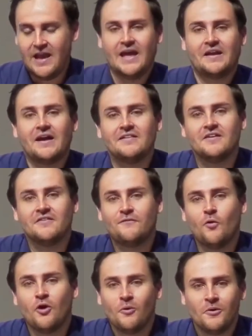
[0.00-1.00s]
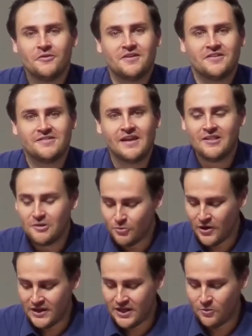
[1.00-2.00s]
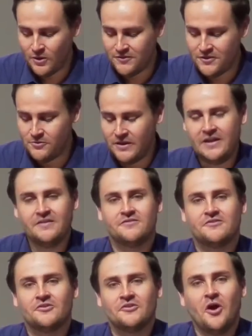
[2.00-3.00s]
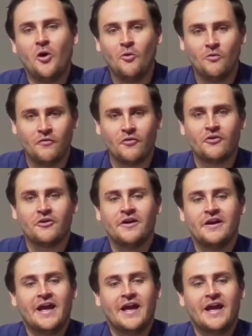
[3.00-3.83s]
And I look forward to celebrating with you Easter over